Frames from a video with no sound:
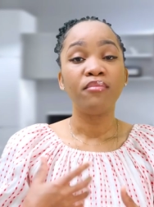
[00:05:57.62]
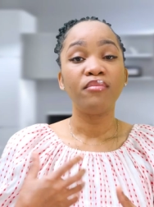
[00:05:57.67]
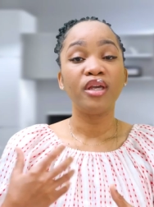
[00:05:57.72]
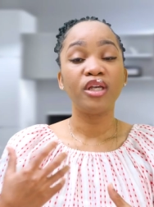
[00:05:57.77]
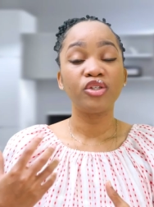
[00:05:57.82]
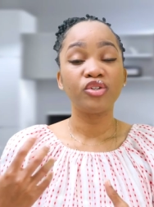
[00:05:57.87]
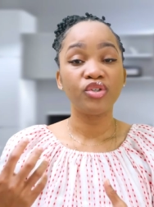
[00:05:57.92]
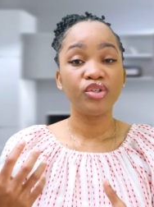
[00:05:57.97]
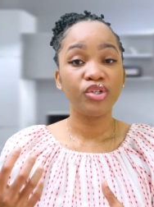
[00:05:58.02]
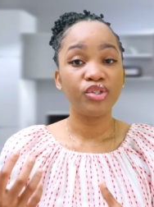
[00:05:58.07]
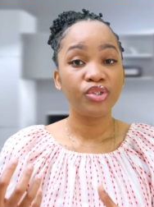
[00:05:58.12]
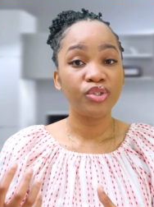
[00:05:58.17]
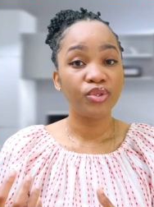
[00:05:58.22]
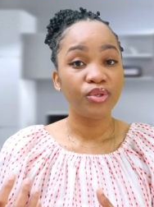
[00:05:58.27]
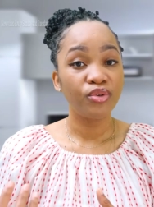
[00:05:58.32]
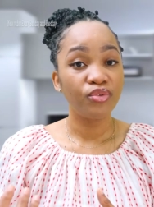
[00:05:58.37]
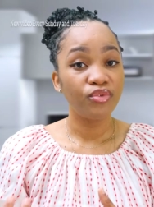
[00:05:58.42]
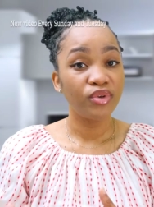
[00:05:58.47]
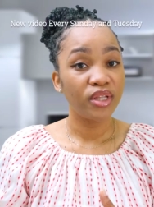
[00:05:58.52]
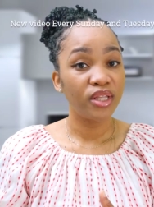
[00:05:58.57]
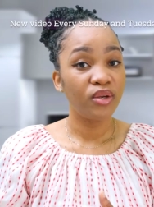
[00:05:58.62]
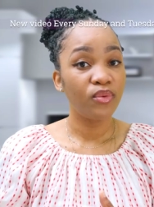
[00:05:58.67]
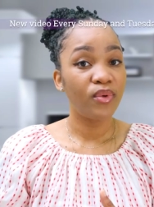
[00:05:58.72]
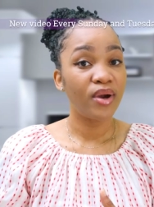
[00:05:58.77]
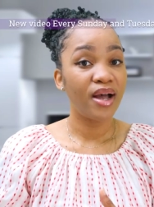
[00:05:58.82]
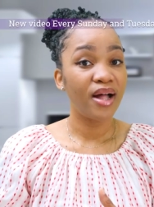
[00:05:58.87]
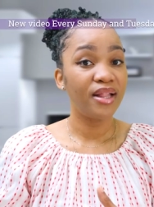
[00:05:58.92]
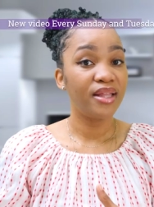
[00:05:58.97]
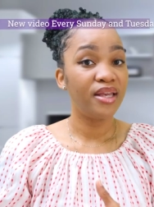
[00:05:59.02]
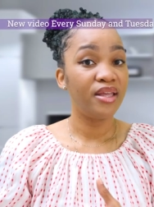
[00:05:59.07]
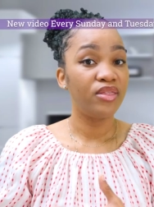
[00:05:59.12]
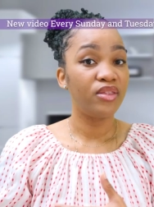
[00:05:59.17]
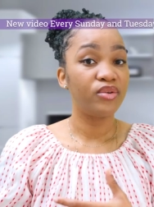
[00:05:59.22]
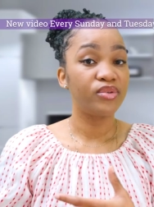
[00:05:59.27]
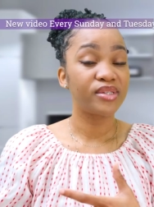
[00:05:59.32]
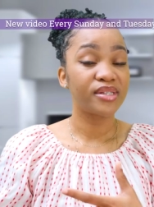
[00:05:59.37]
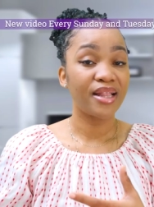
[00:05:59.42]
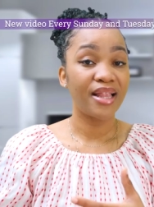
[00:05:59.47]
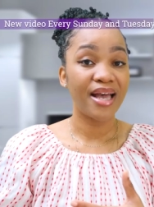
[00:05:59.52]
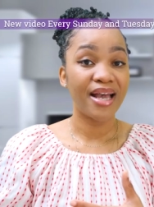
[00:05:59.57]
make sure you're doing really well in
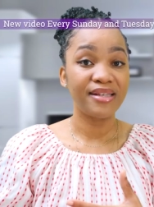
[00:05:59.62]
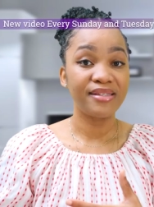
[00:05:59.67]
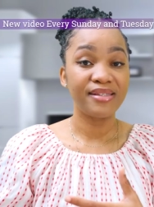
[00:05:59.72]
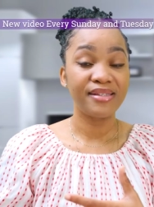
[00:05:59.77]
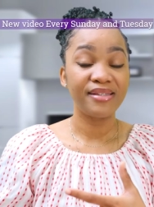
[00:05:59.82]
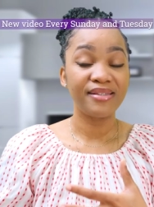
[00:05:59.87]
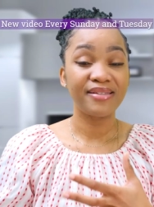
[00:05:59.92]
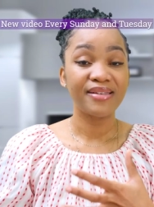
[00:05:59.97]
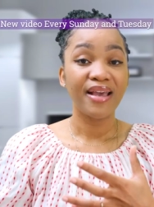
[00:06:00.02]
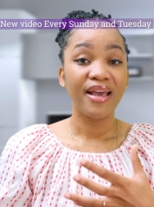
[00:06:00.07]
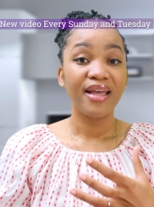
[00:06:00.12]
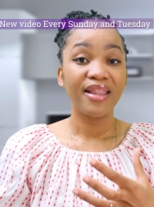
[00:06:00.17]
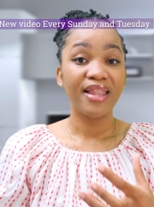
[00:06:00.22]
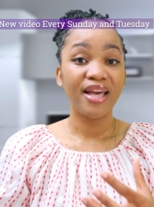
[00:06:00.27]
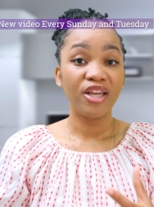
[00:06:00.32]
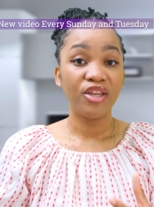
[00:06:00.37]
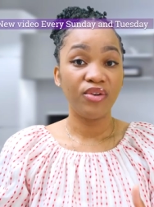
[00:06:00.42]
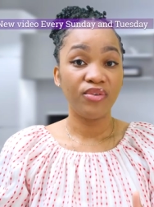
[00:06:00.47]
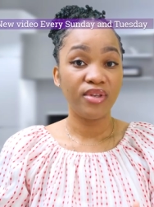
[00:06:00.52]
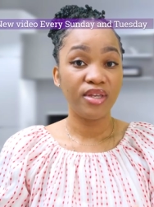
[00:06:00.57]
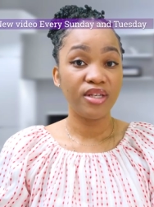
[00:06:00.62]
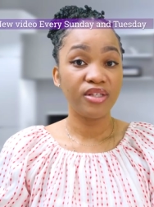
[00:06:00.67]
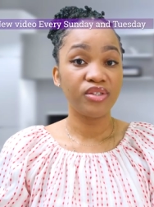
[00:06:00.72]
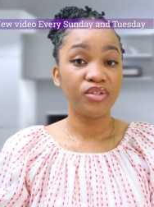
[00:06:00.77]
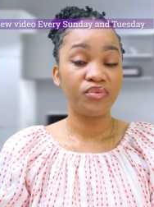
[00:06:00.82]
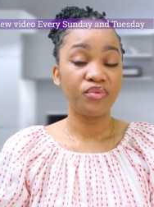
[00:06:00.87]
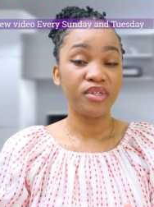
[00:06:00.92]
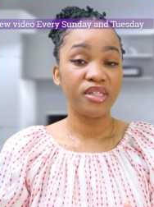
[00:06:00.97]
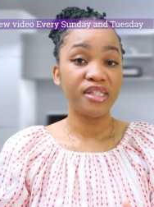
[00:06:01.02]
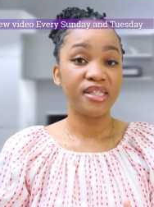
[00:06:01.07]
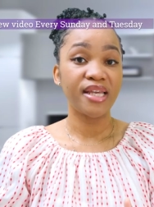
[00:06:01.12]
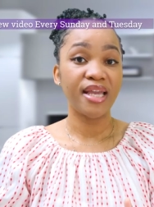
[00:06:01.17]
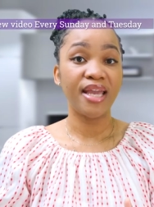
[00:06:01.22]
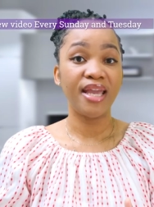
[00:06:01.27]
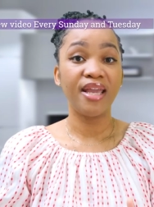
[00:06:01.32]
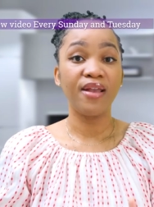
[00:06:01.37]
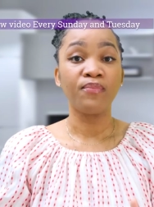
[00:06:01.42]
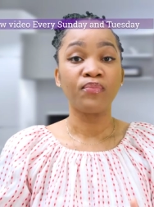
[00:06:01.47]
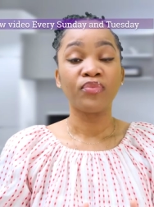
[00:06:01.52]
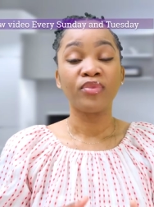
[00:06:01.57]
those classes that you need to
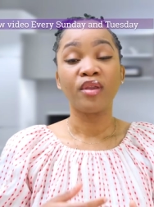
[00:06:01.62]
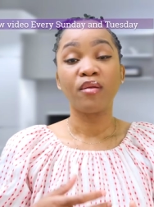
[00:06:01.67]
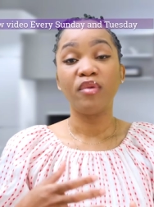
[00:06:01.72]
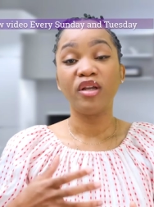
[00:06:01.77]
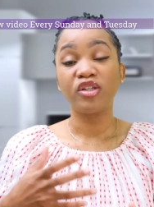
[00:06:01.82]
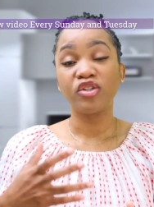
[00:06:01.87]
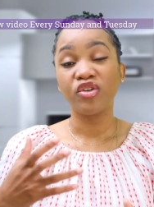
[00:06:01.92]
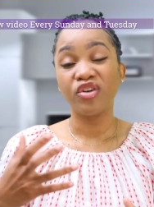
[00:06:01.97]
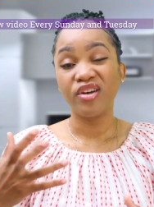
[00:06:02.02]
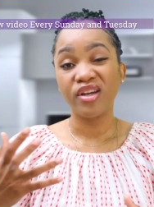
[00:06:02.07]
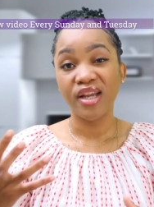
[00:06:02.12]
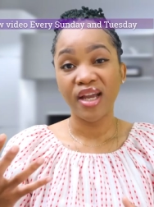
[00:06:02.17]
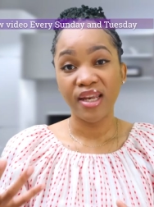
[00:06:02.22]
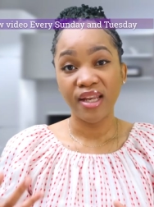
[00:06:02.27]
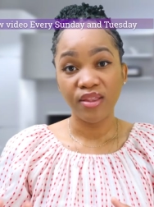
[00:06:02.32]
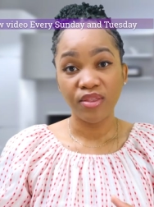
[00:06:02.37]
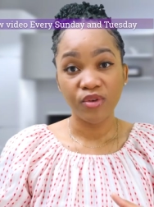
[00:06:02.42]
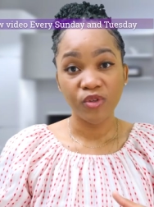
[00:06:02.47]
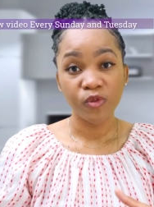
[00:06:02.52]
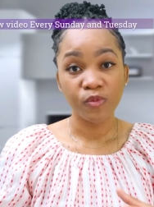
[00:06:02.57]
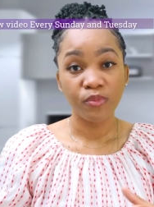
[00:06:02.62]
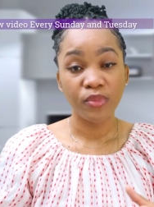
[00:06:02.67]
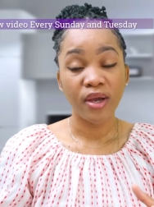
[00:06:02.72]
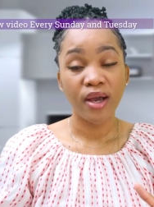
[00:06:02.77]
retake, make sure you're getting those